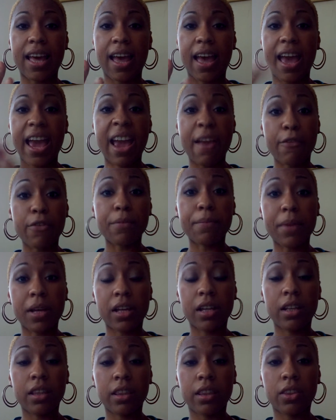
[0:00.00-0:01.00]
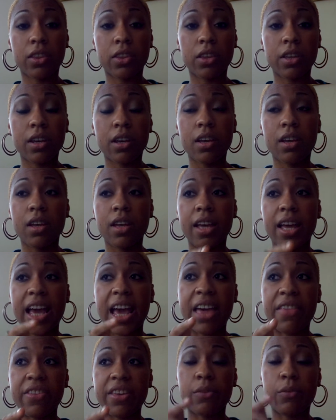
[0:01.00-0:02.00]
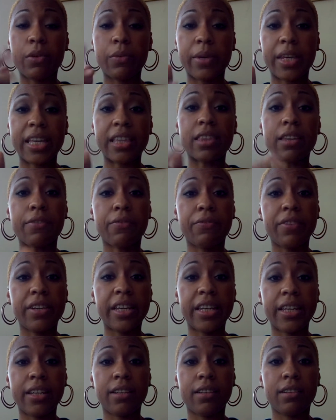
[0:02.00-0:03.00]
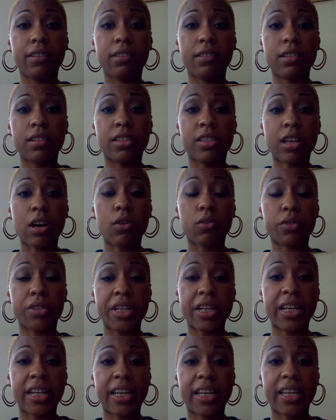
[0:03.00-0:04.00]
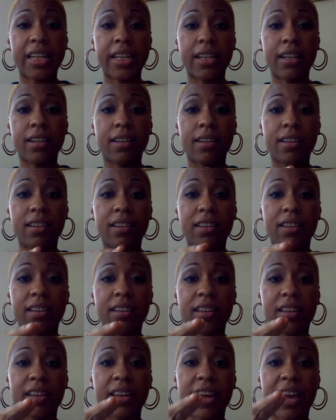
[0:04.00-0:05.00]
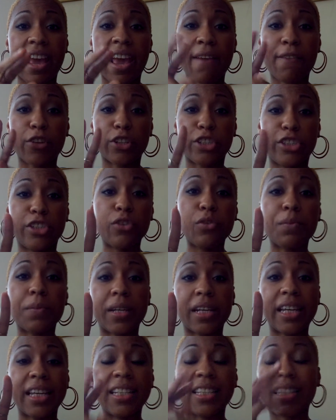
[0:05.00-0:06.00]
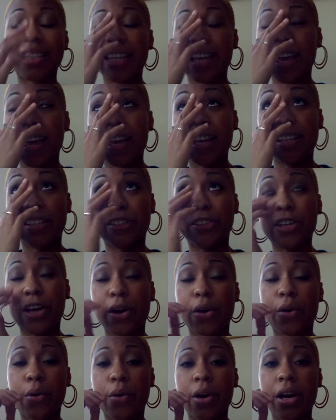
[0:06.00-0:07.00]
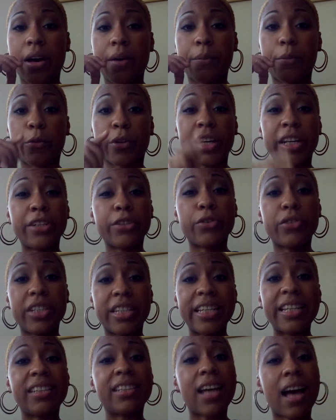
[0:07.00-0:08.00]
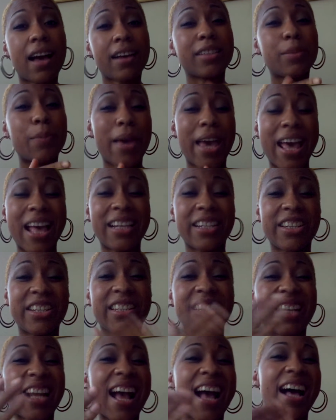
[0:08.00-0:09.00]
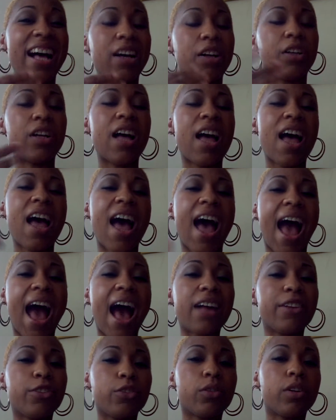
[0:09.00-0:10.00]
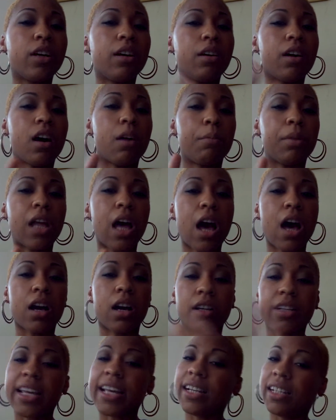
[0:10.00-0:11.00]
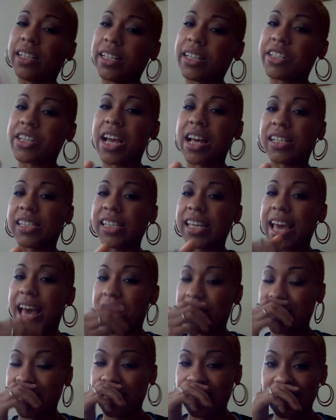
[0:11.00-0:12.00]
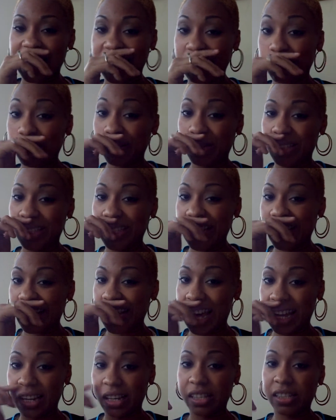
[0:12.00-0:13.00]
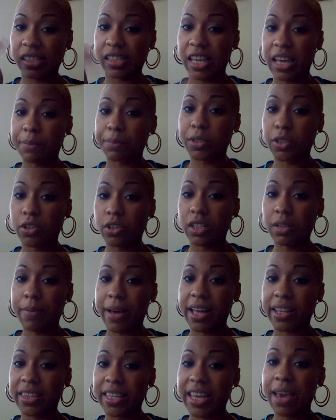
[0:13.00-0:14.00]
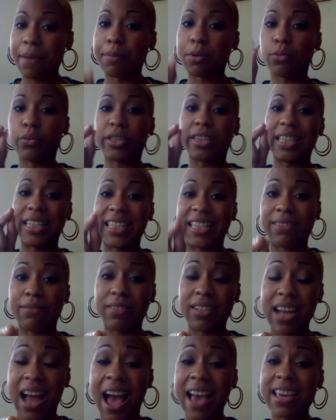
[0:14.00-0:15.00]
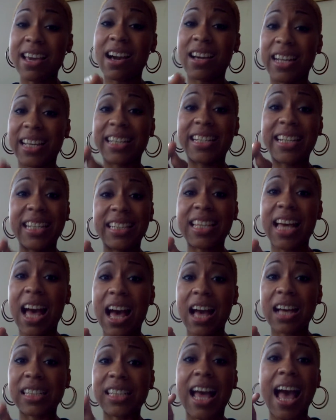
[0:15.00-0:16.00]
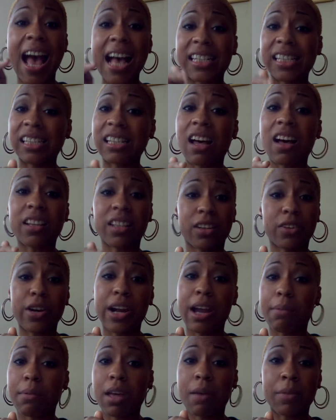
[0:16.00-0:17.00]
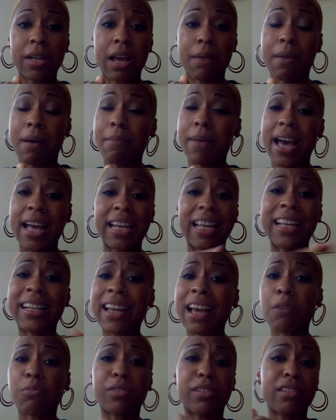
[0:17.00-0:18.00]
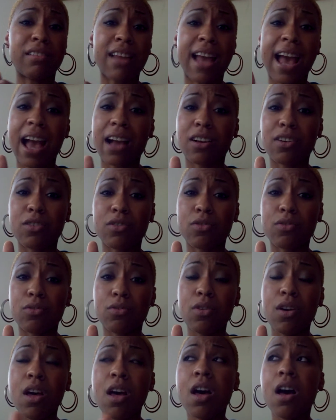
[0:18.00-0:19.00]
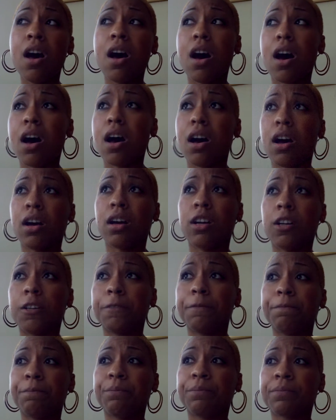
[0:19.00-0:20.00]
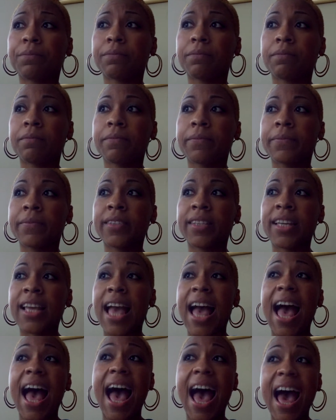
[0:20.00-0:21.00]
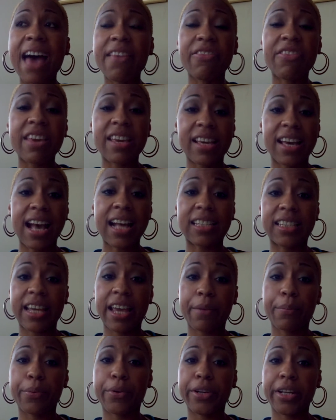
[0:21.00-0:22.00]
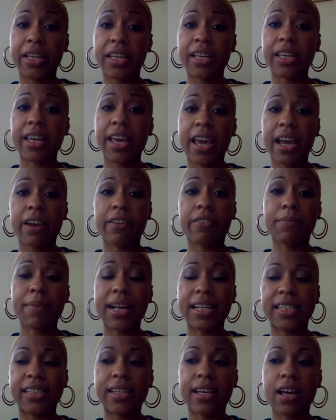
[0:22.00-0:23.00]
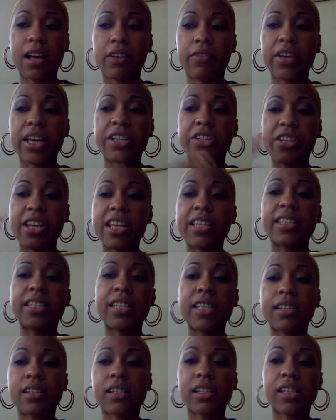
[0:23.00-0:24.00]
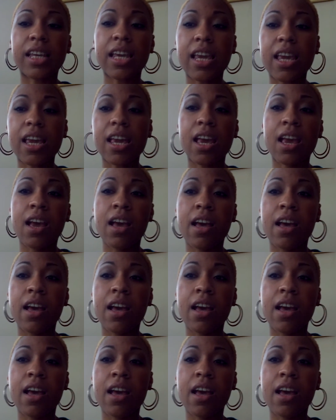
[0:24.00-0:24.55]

every month, and then we would get the foot soak done every two months. So um, we're gonna do the detox patches, and I'll I'll do a, a blog on that and let y'all see how that is. I'm still kind of skeptical about that, but with the ionic detox, I saw the crap coming out my body, and that was not cool. Um, I think I take pretty good care of myself, and just to see